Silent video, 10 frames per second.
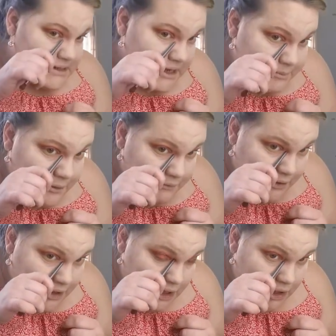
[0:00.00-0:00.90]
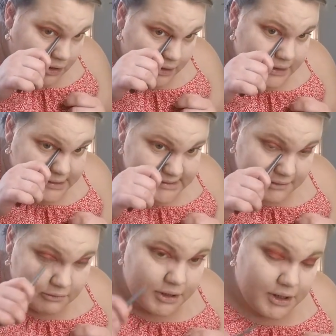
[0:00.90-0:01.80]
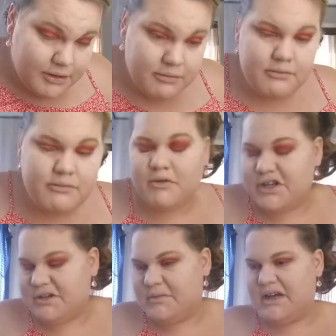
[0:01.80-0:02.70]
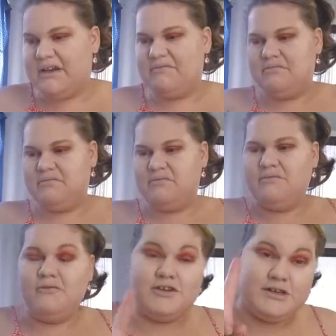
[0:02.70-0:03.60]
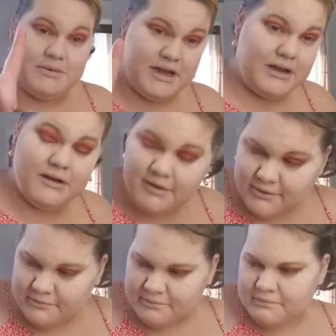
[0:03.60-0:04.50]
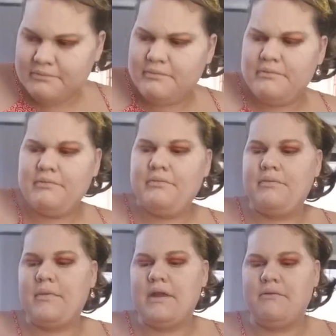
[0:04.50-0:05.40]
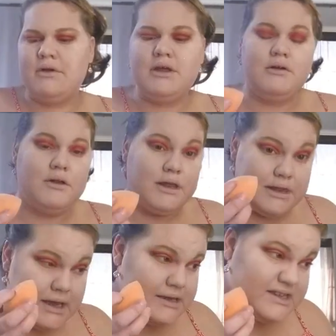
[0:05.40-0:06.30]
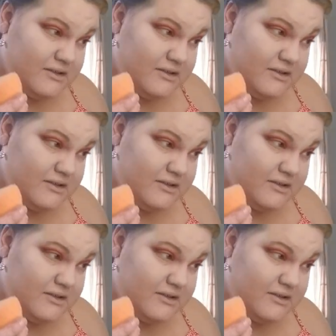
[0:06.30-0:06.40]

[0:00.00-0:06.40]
in this corner, which I'm hating on. I really don't like that, so I think I'm just gonna